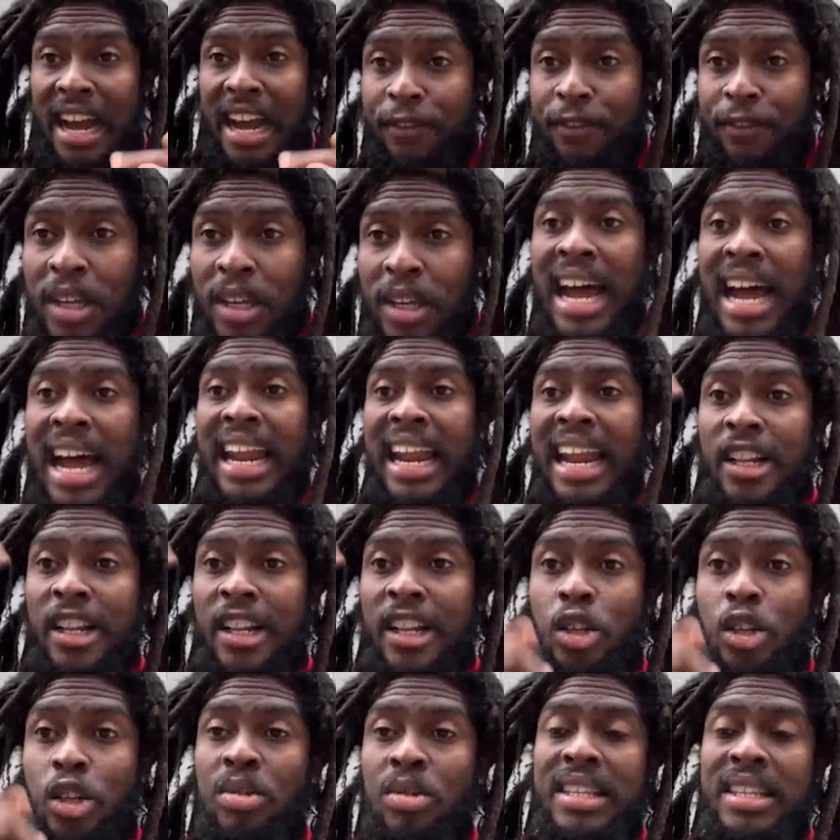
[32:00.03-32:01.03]
And after that,
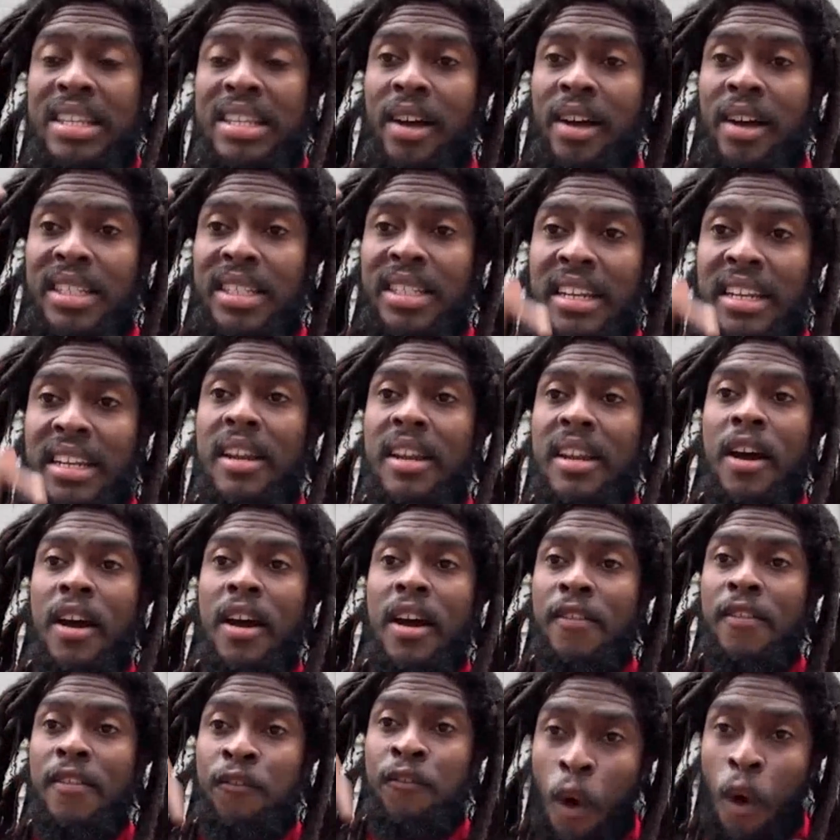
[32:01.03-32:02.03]
in
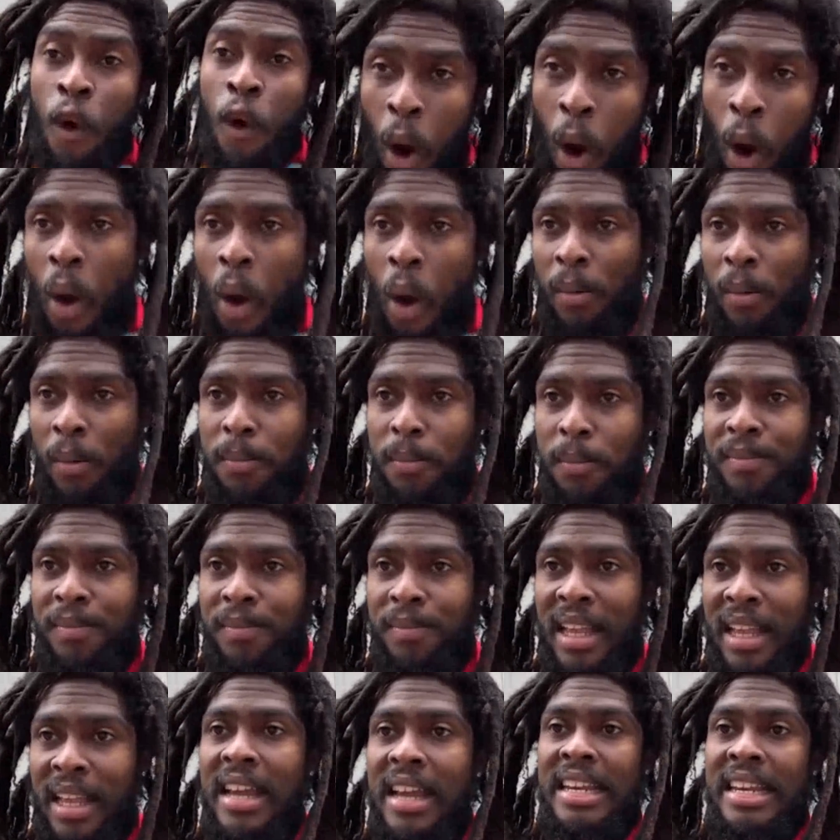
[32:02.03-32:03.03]
2004,
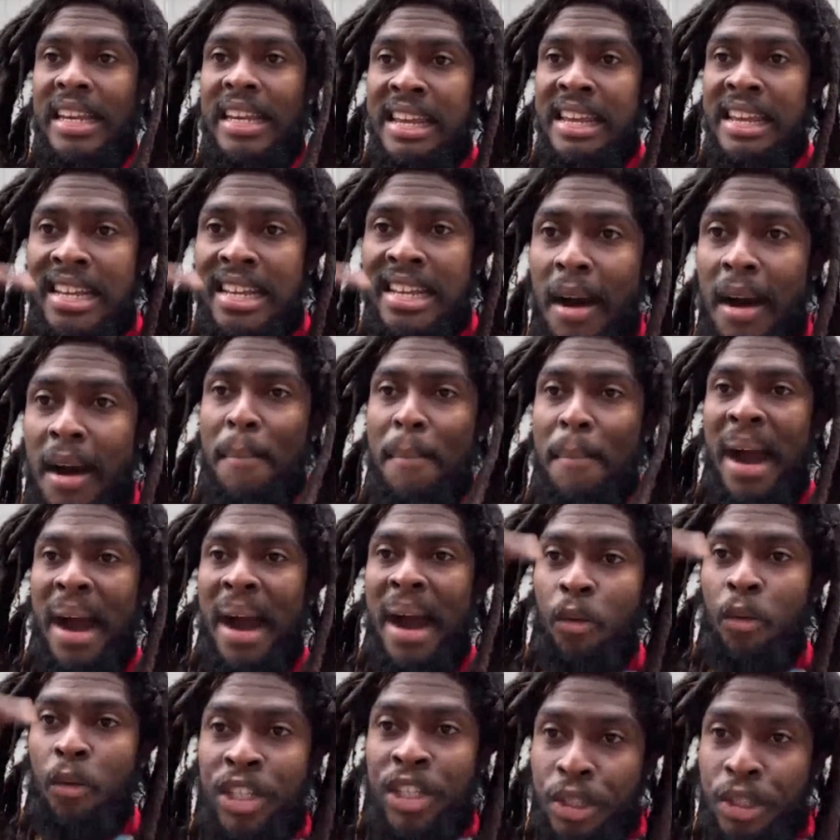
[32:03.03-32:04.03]
they come
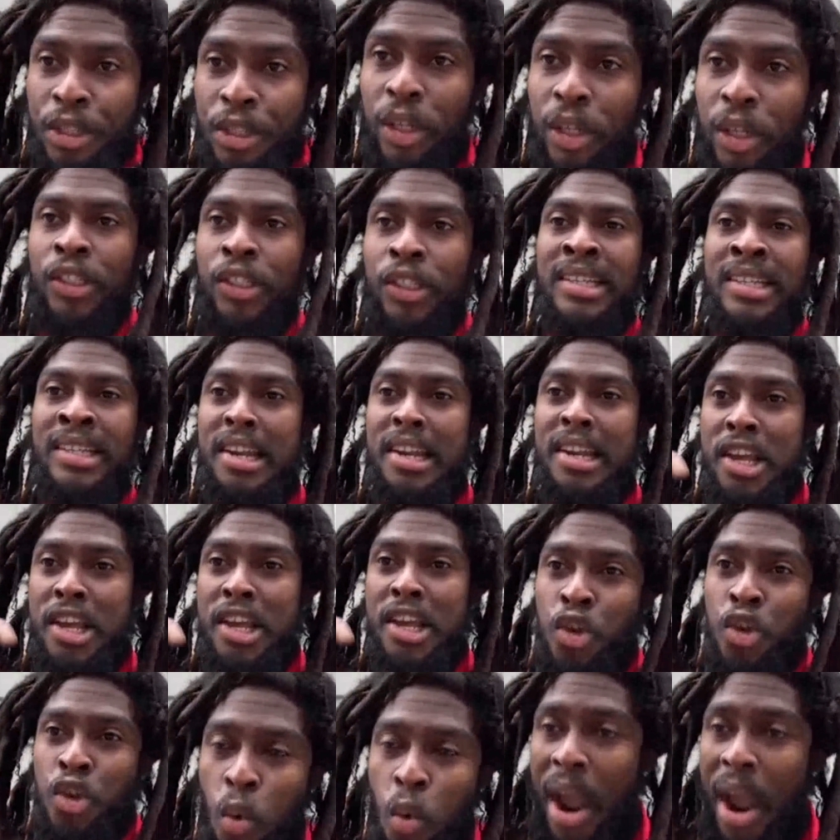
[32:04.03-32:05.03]
back with soldiers in
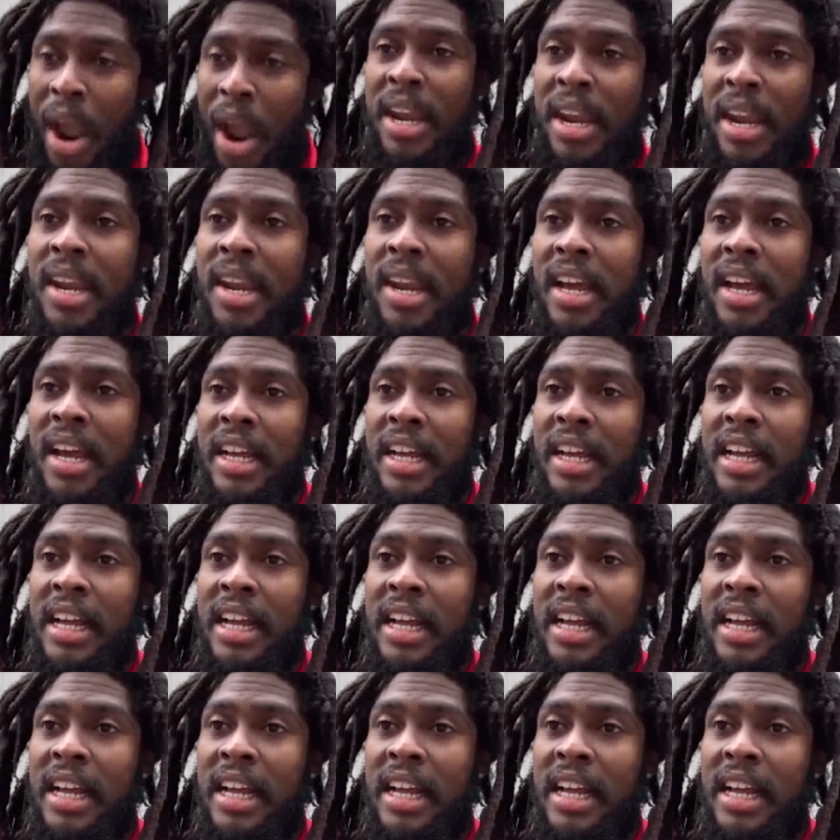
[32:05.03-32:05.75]
the UN,